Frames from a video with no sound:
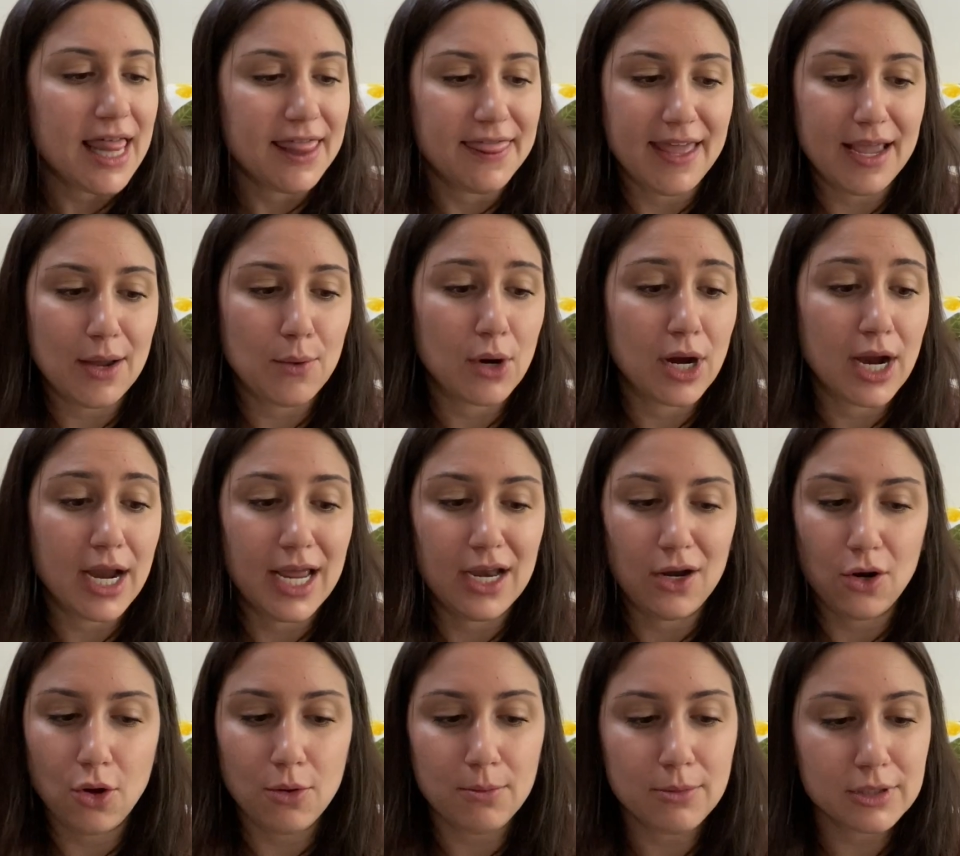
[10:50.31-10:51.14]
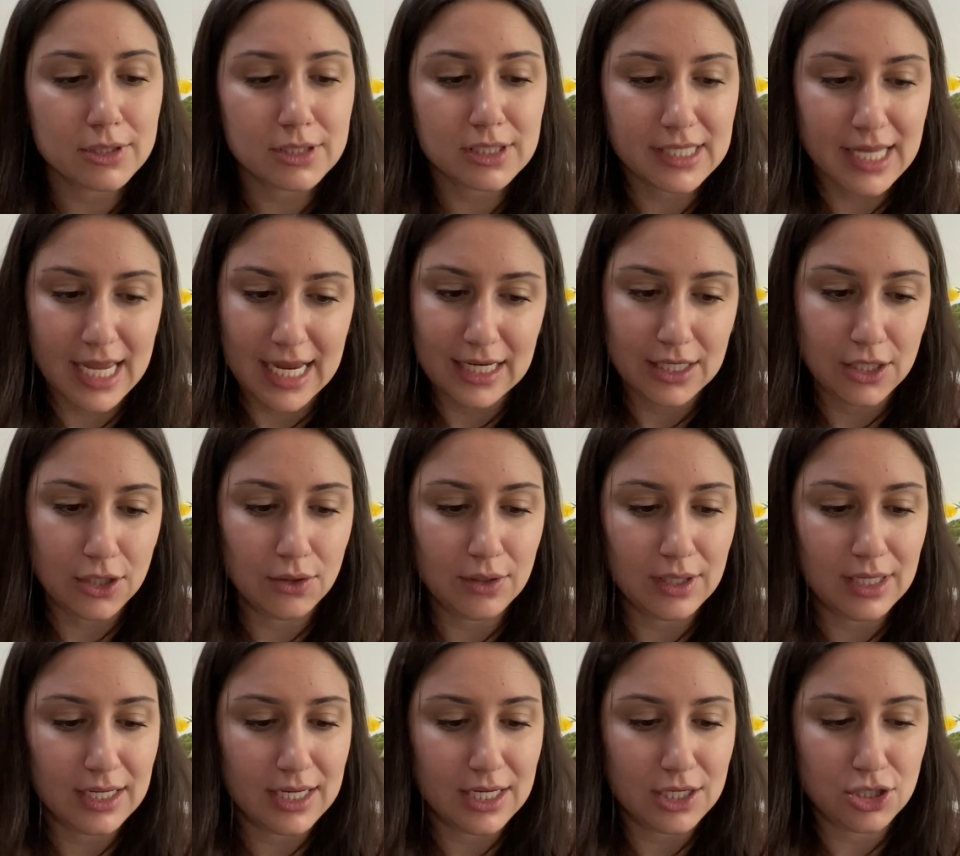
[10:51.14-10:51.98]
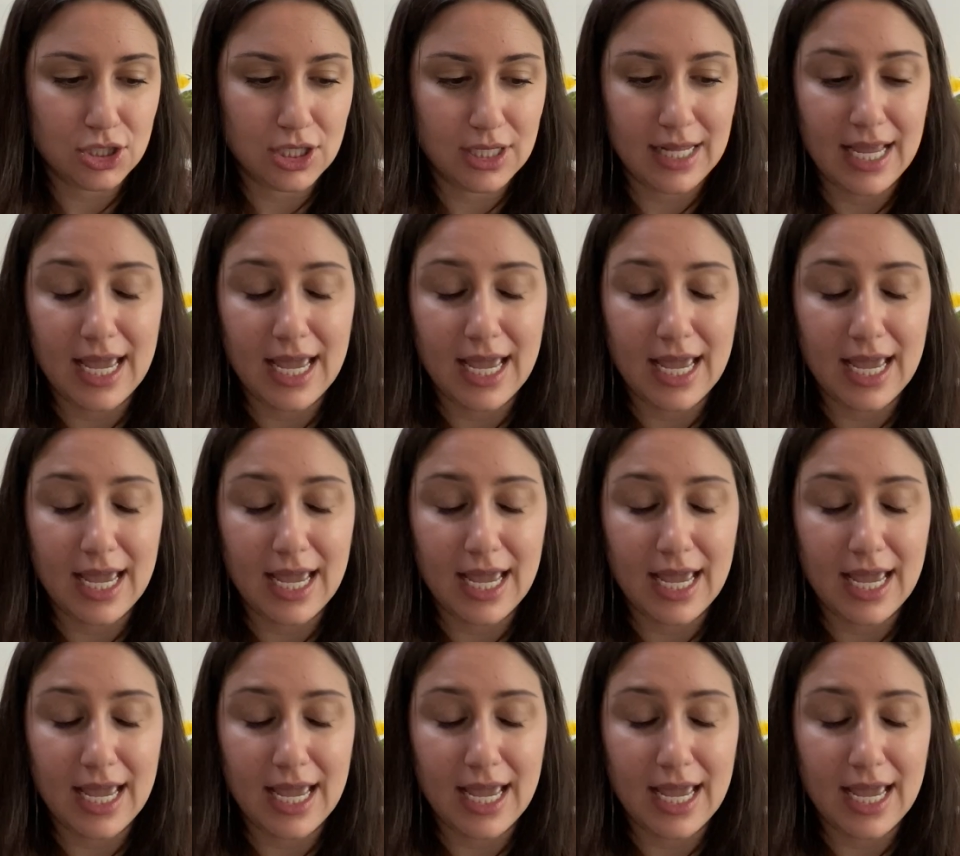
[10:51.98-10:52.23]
They were in almost like new condition.